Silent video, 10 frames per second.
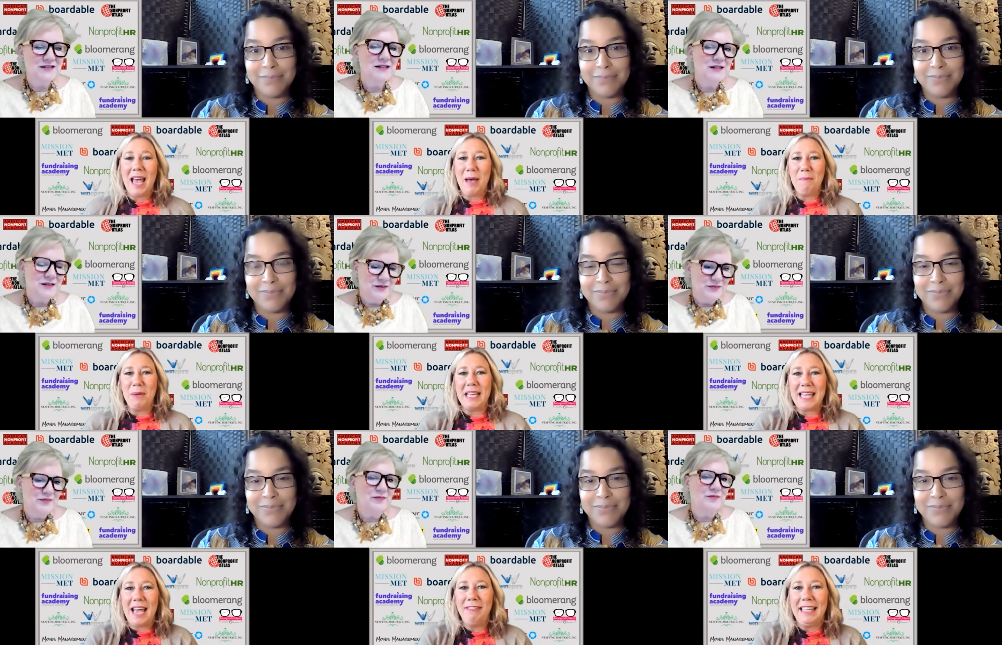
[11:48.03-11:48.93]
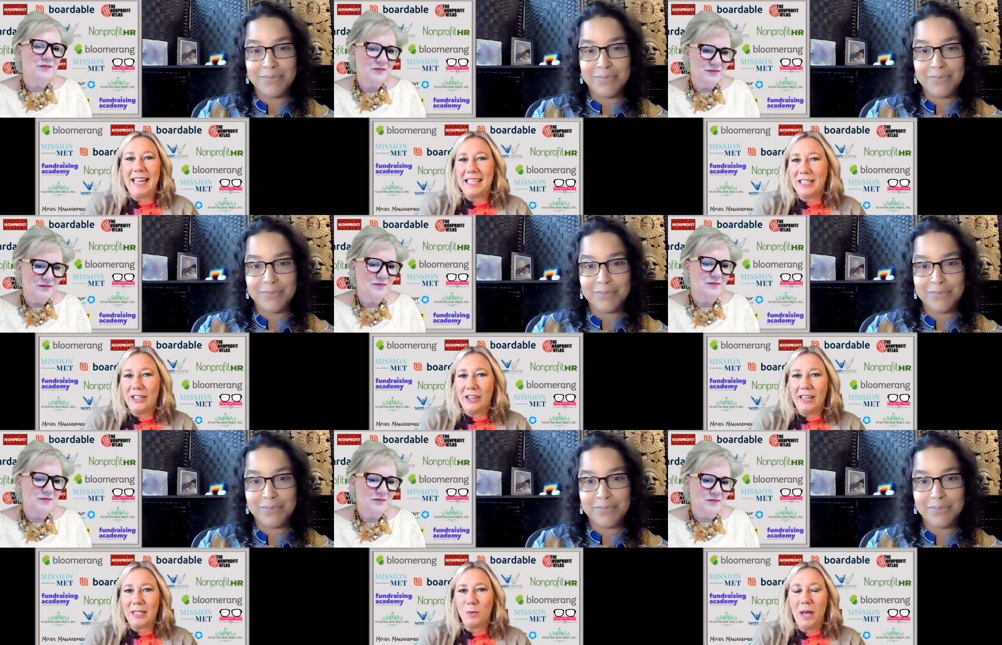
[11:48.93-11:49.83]
Speaker 1: um, because I would like to learn
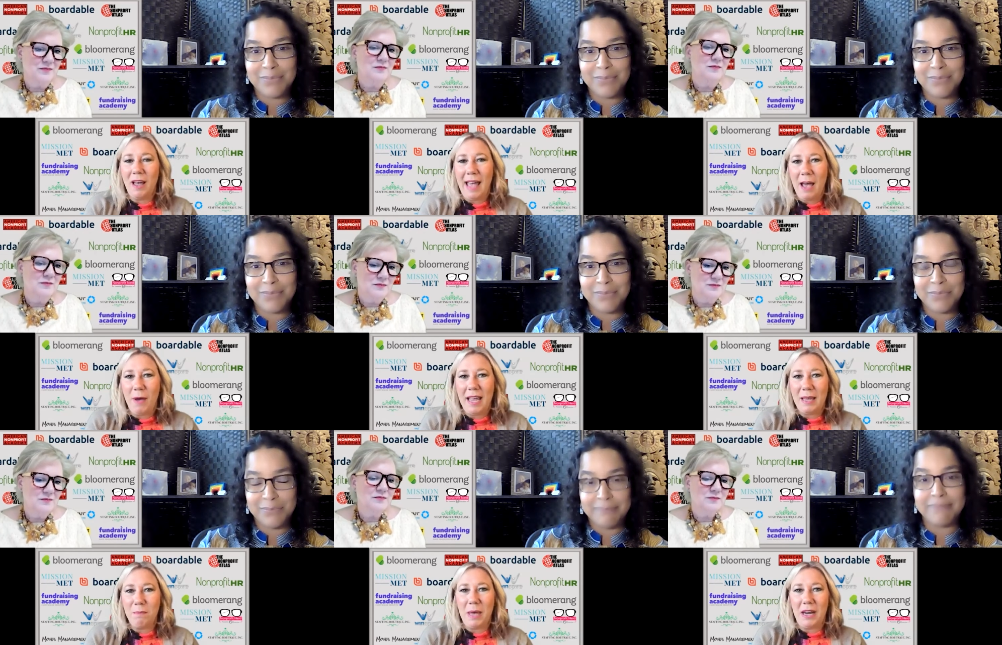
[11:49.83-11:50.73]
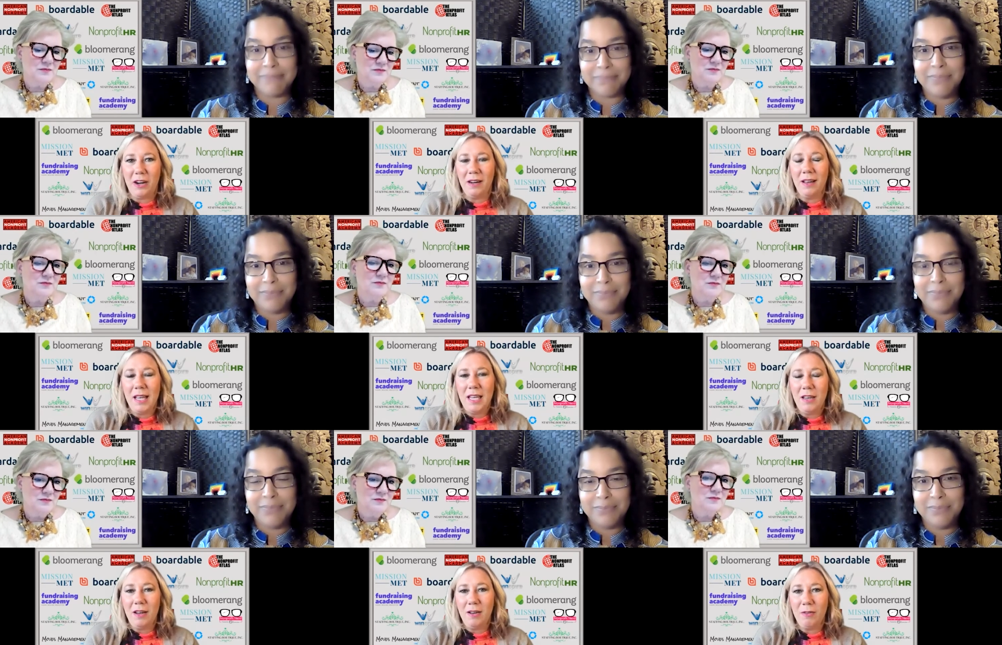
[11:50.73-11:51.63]
as well how I can better, you
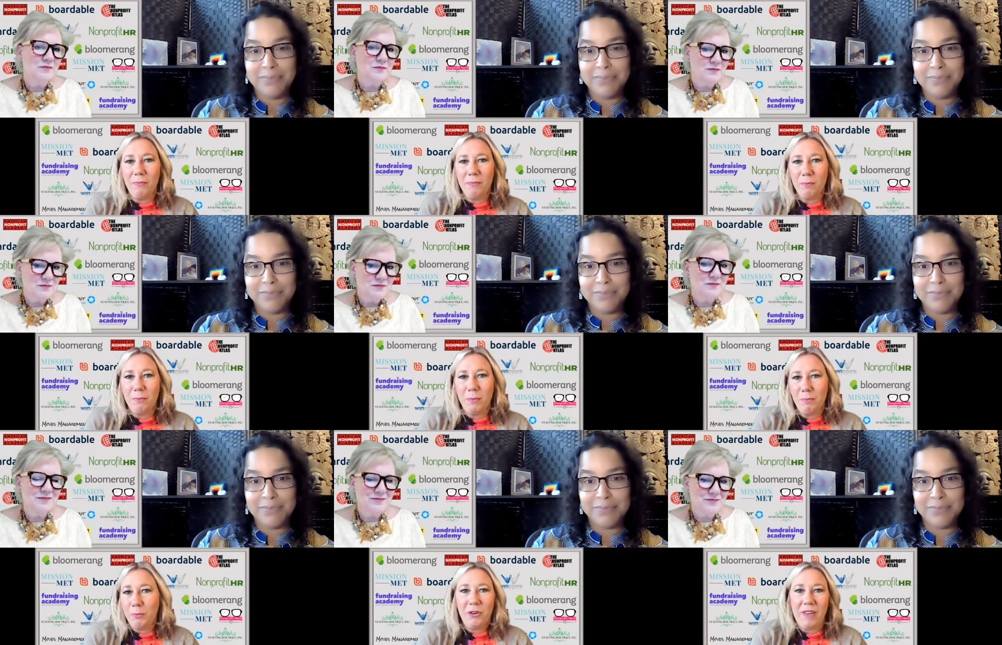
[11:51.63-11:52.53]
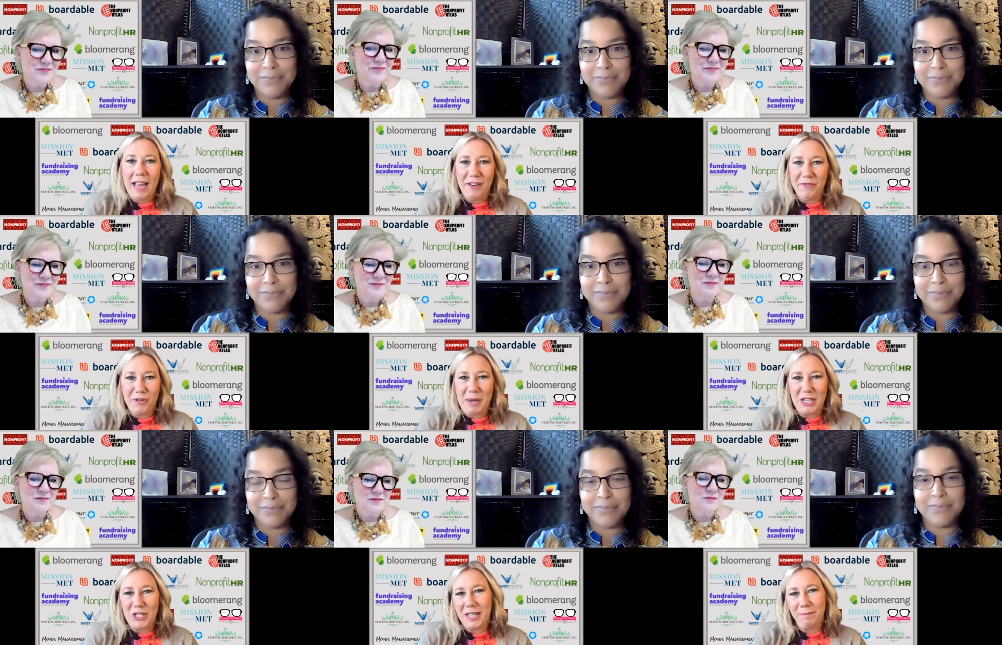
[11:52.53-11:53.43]
know, provide
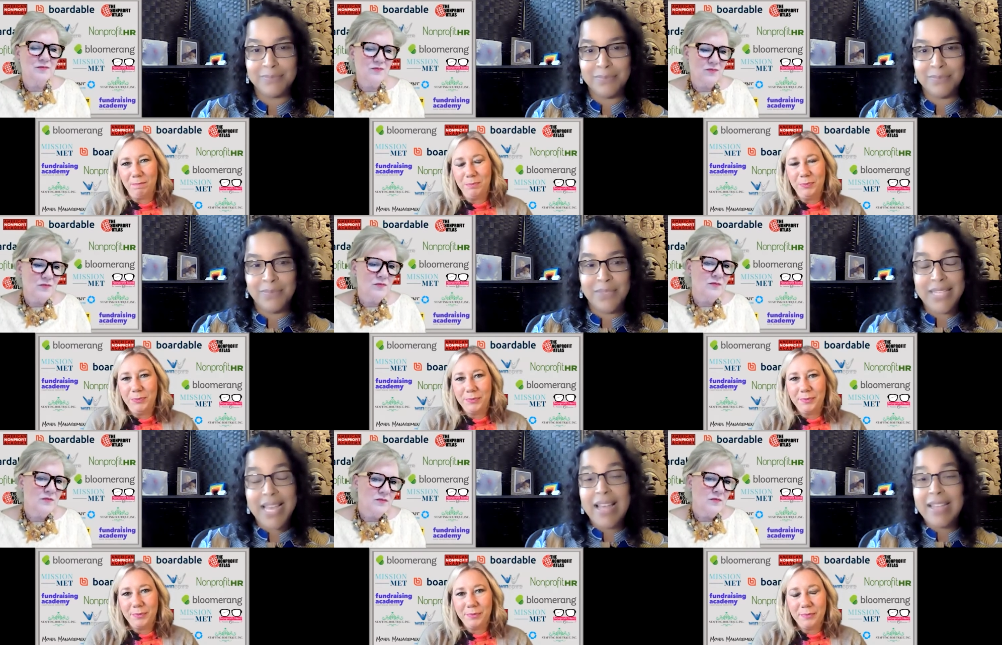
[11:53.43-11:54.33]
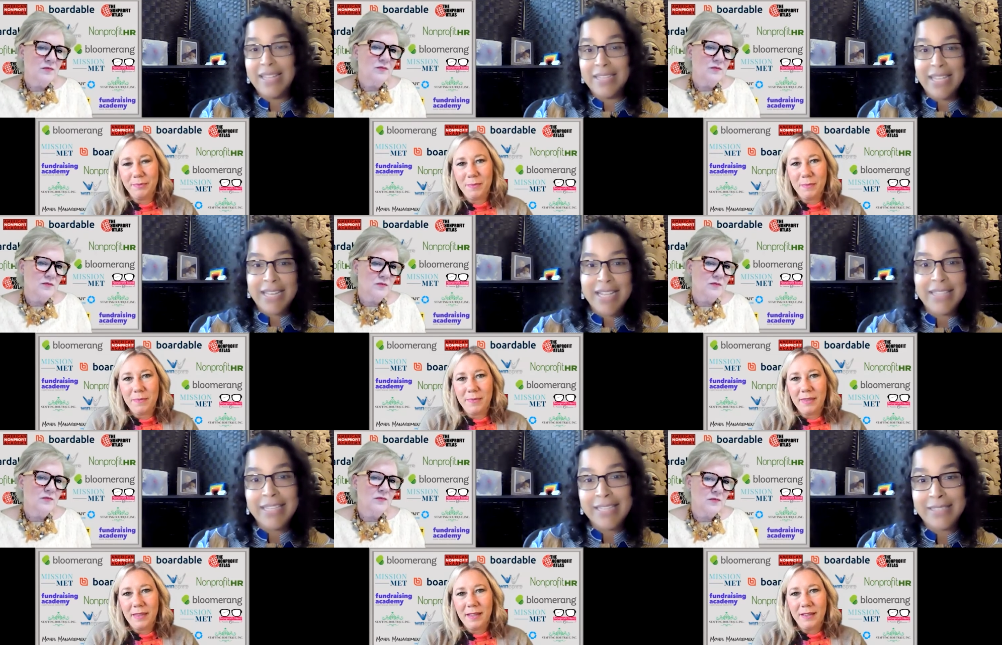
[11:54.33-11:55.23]
information.
Speaker 2: Yeah, and, and I
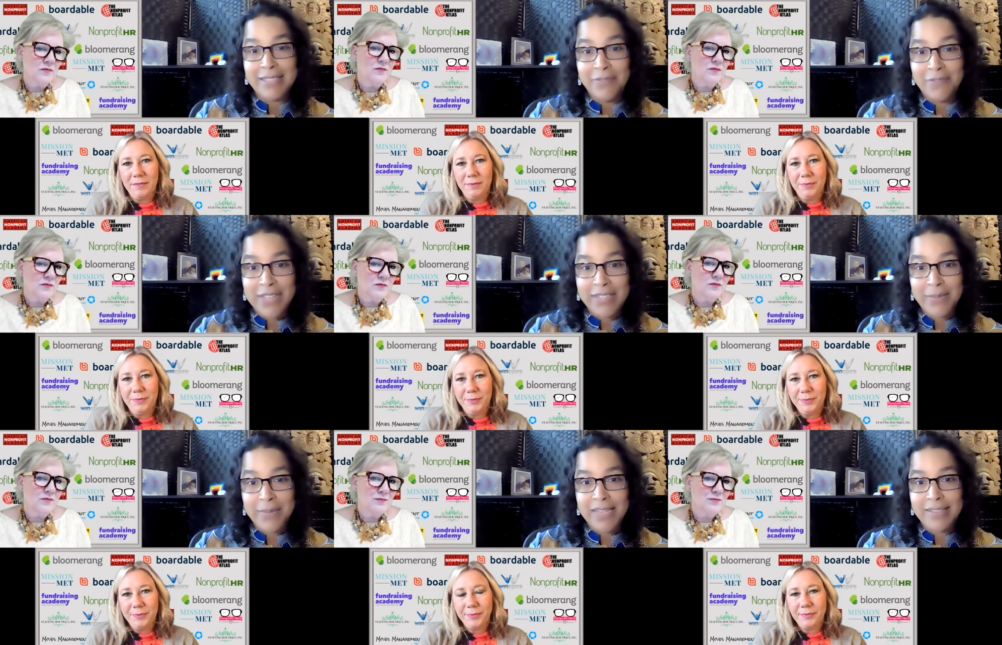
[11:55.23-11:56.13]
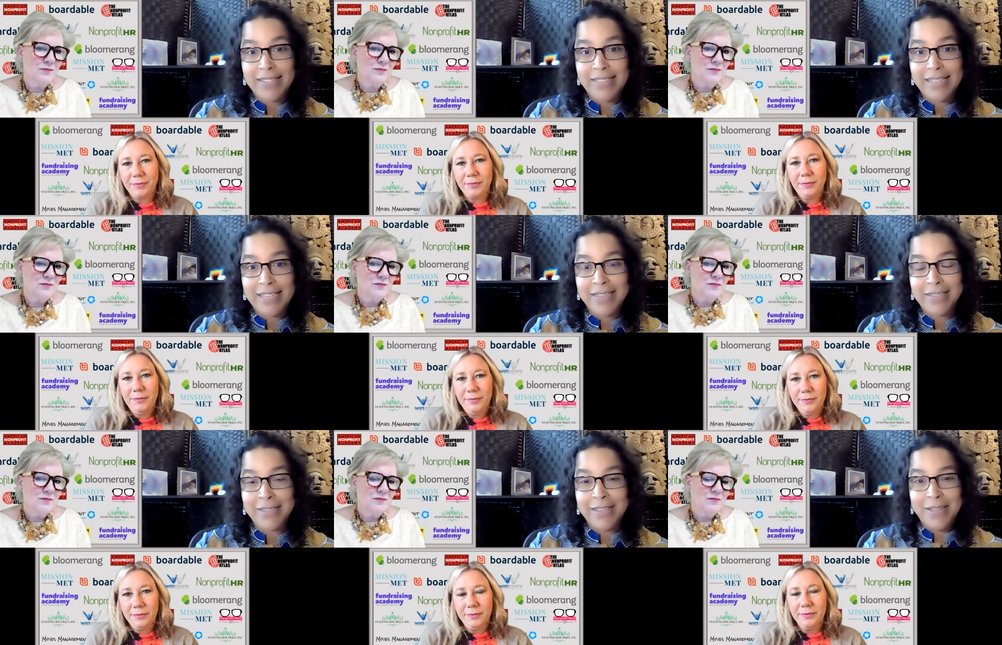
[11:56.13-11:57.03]
think it's an investment
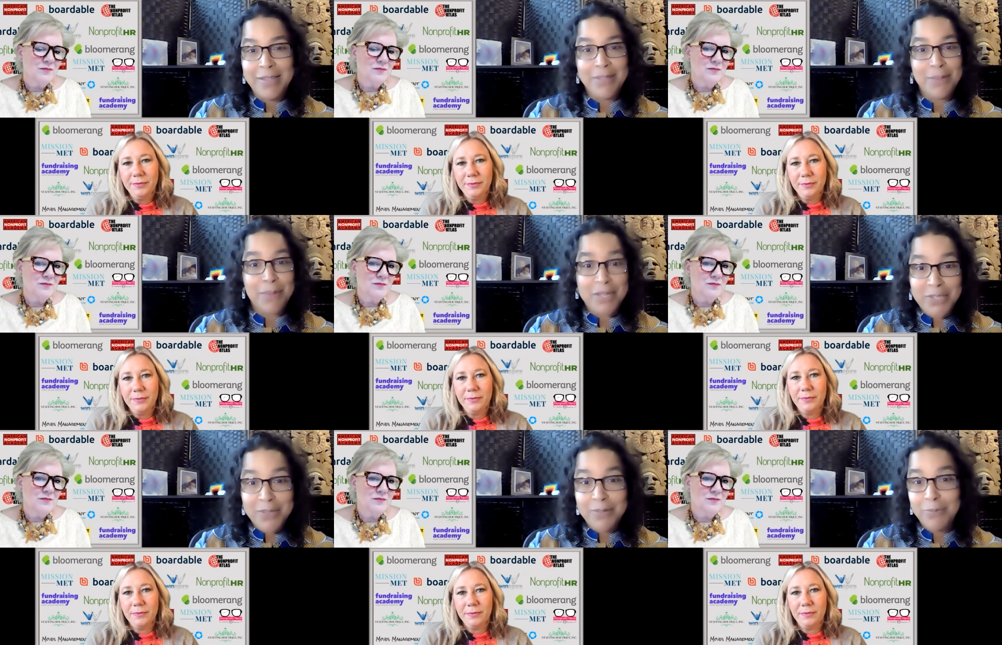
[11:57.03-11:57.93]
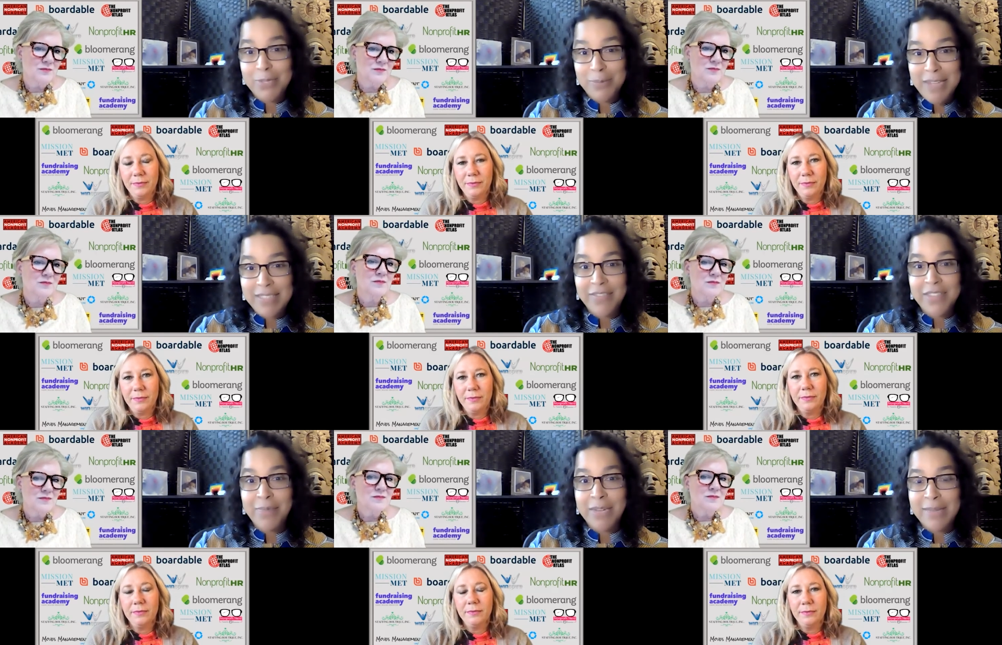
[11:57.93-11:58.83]
in the budget perspective and
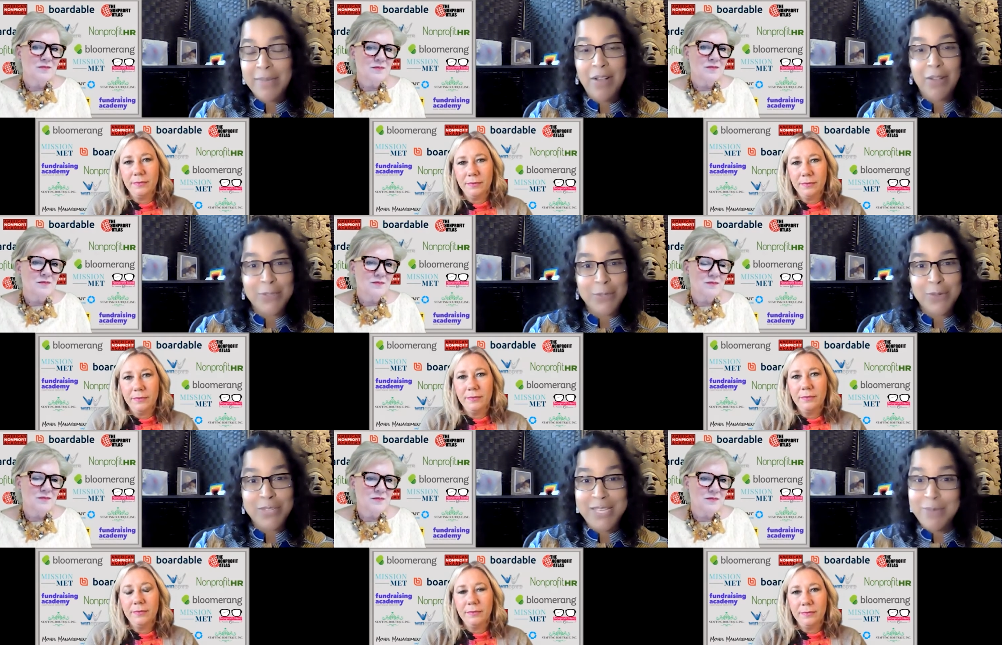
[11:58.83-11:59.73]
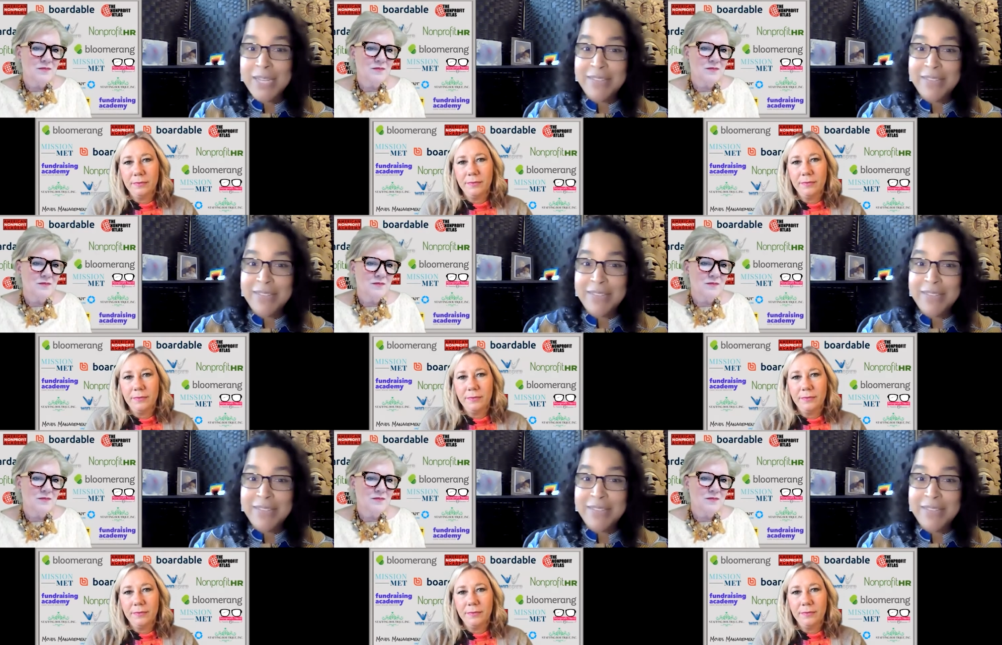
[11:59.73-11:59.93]
the money, but also the human